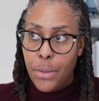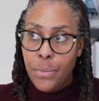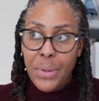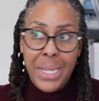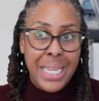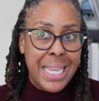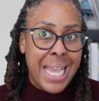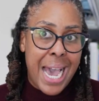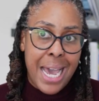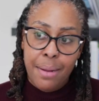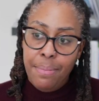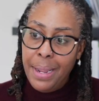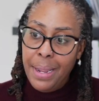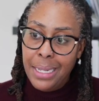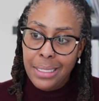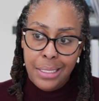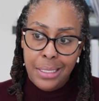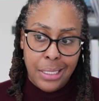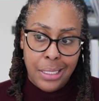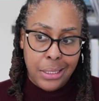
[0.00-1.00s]
We got to pay
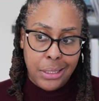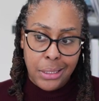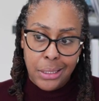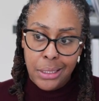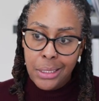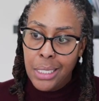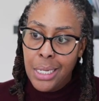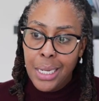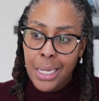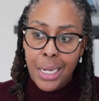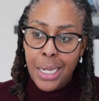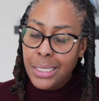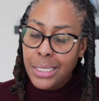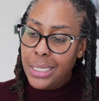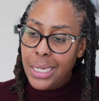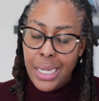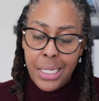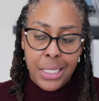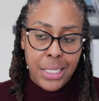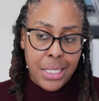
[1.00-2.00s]
attention, because
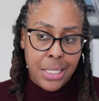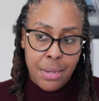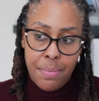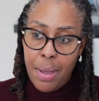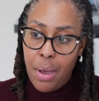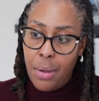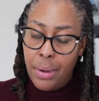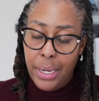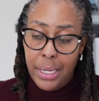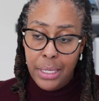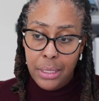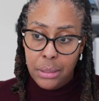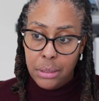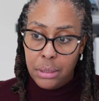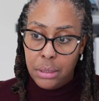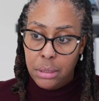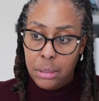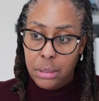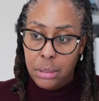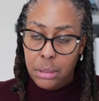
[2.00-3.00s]
it ain't just about
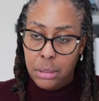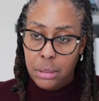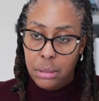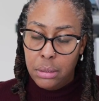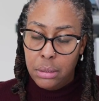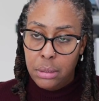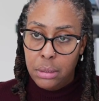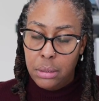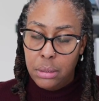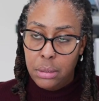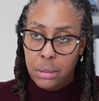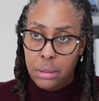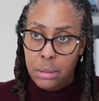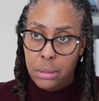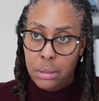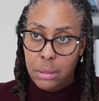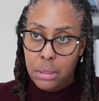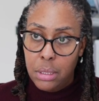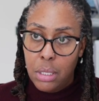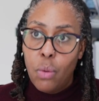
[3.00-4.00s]
us.
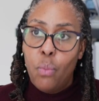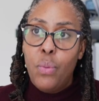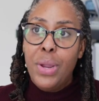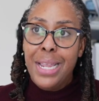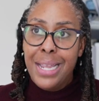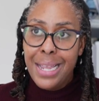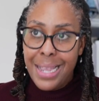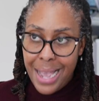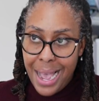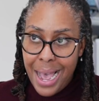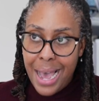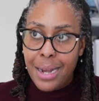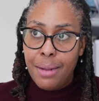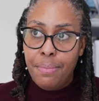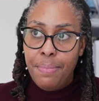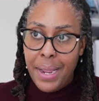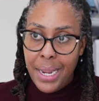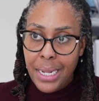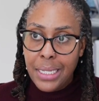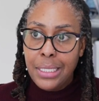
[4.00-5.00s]
We got
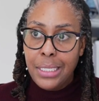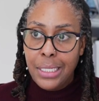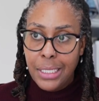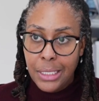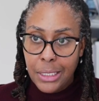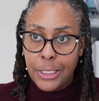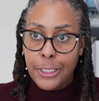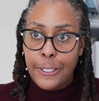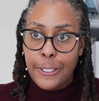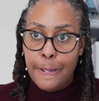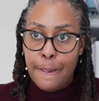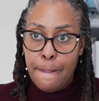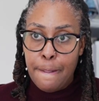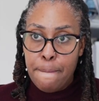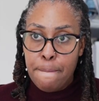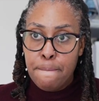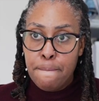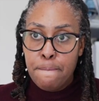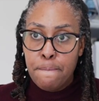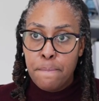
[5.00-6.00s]
to pay attention.
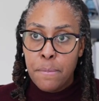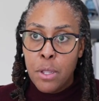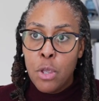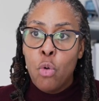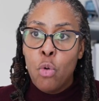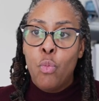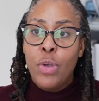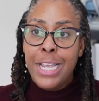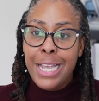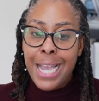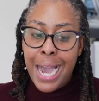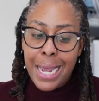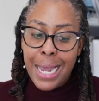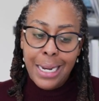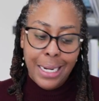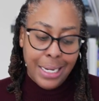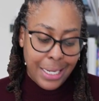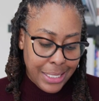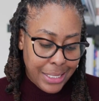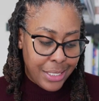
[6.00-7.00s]
We got
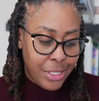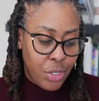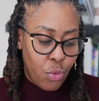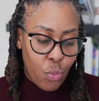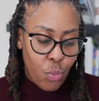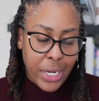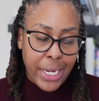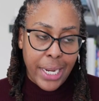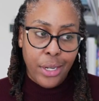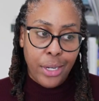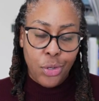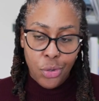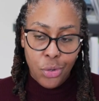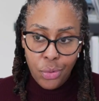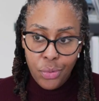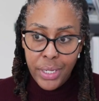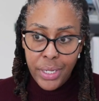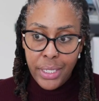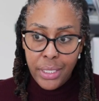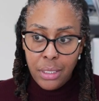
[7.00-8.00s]
to listen to what they're
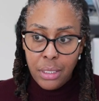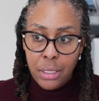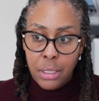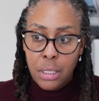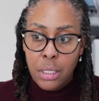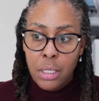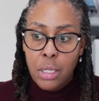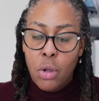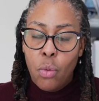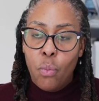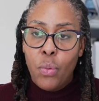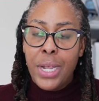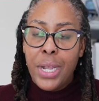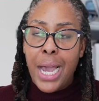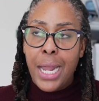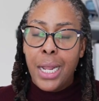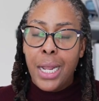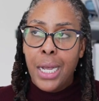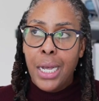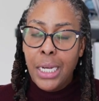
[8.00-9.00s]
doing. We
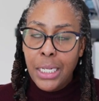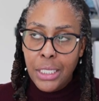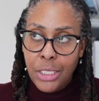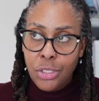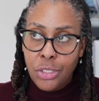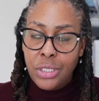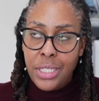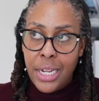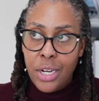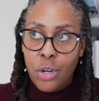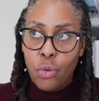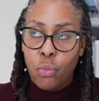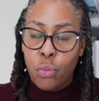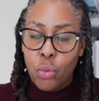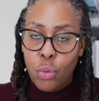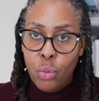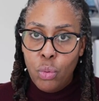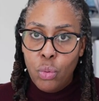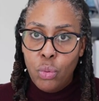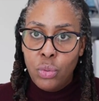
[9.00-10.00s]
got to understand the
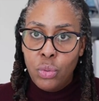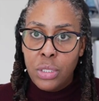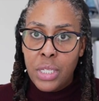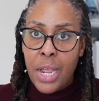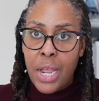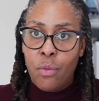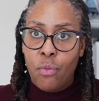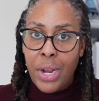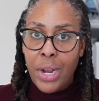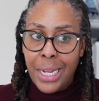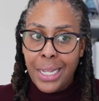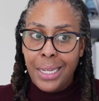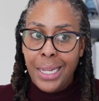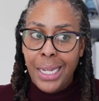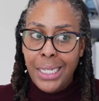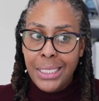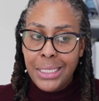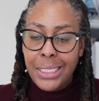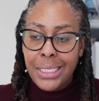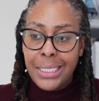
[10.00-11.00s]
rules and
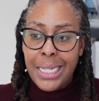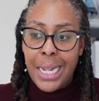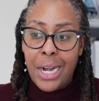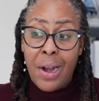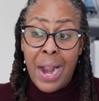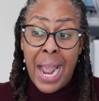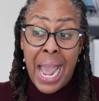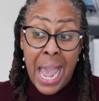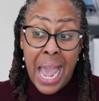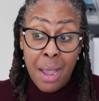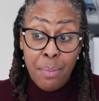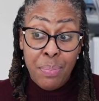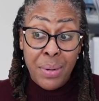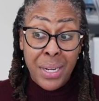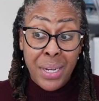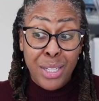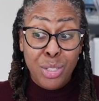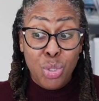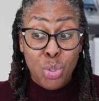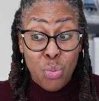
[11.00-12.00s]
regulations that are
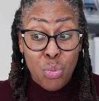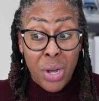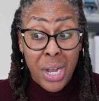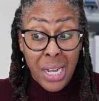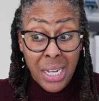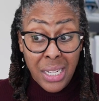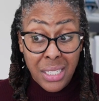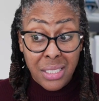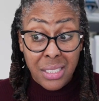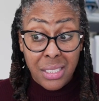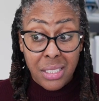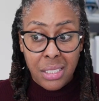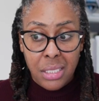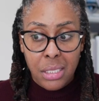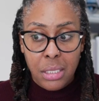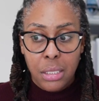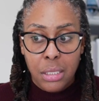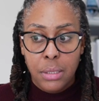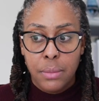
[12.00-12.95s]
happening to us,